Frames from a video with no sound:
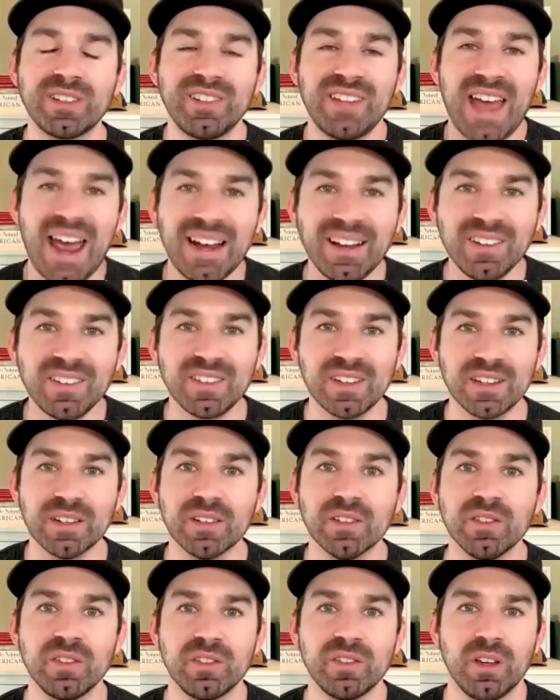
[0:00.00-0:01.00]

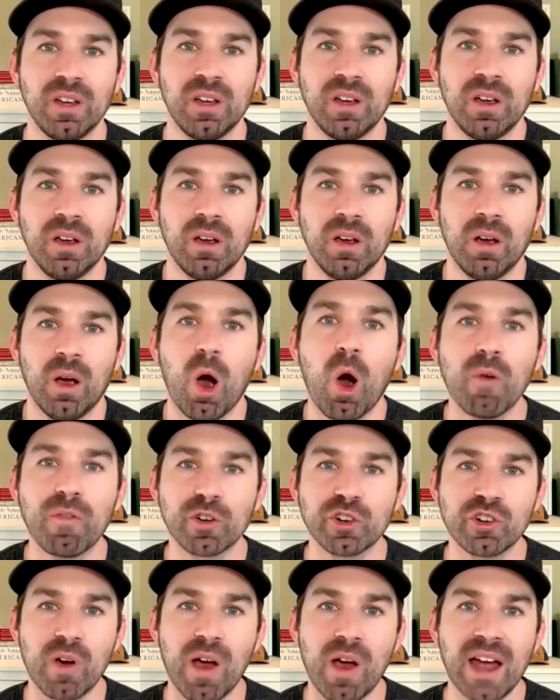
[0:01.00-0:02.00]
Texas over
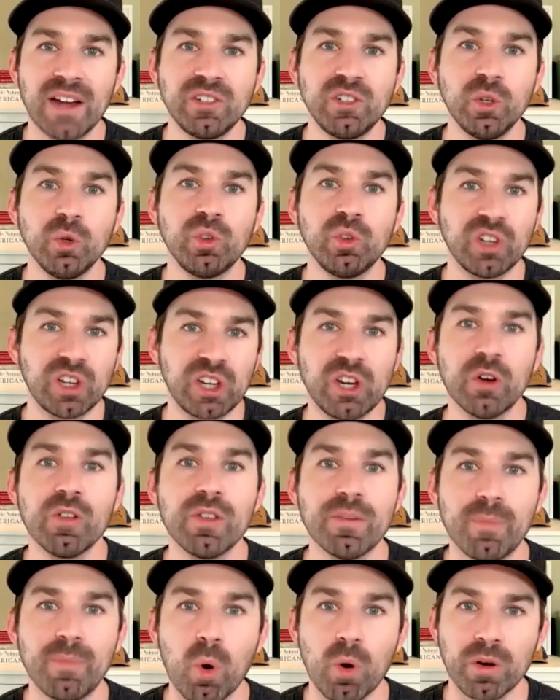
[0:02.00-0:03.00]
trying to secure
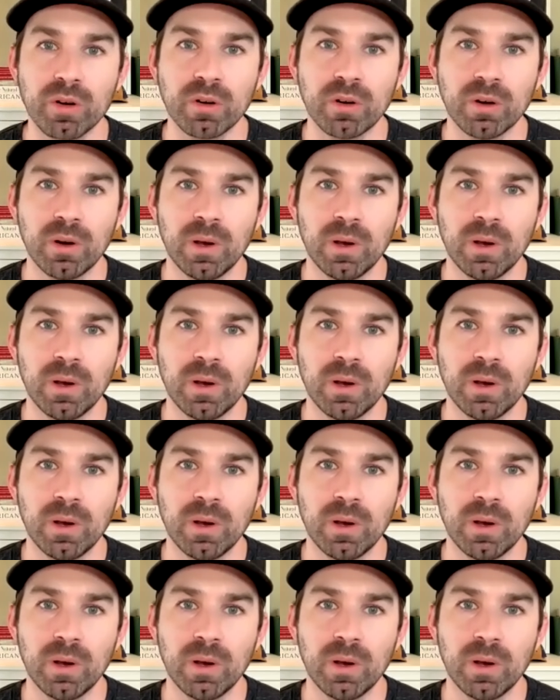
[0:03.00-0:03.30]
the border.